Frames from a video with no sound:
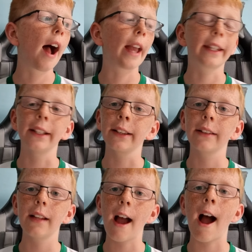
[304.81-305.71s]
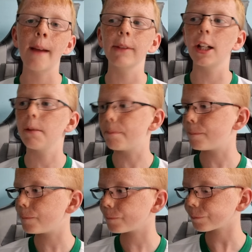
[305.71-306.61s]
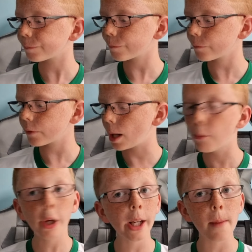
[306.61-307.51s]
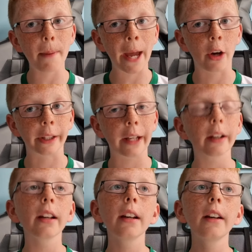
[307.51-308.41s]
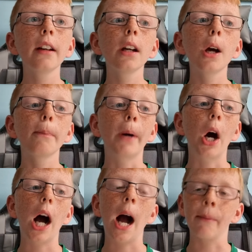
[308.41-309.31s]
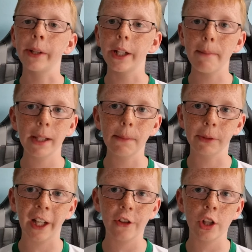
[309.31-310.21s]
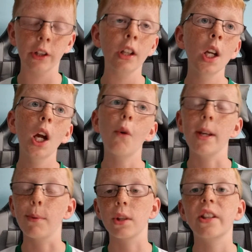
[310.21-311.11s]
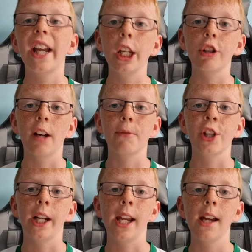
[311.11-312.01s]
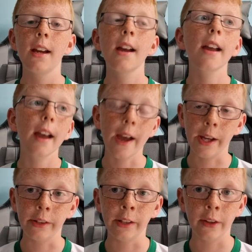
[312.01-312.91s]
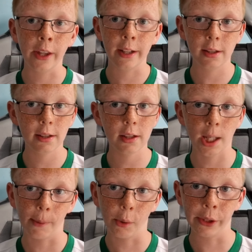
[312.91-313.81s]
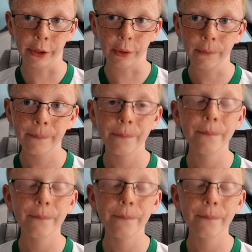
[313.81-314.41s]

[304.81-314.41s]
I can. I'm gonna. I'm not gonna bet on it but I'm going to make a prediction. We will sign Graeme Shinnie in this summer window.